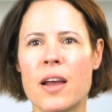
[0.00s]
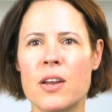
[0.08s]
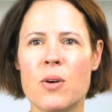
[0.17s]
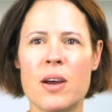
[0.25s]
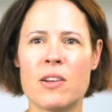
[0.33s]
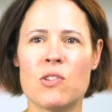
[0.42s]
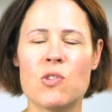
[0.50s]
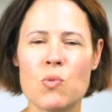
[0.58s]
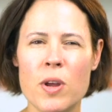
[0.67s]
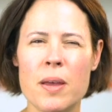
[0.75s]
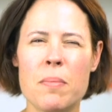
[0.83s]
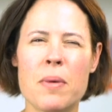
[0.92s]
I know how to
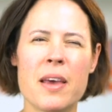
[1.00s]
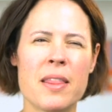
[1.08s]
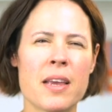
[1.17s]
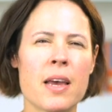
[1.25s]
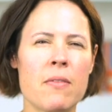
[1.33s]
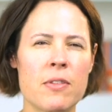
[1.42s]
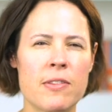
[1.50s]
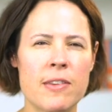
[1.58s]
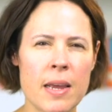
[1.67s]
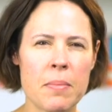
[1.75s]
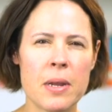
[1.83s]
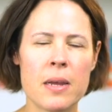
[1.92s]
swim. I think I have the
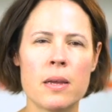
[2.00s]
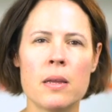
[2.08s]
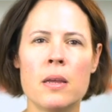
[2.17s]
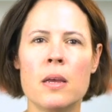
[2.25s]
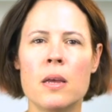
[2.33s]
stamina.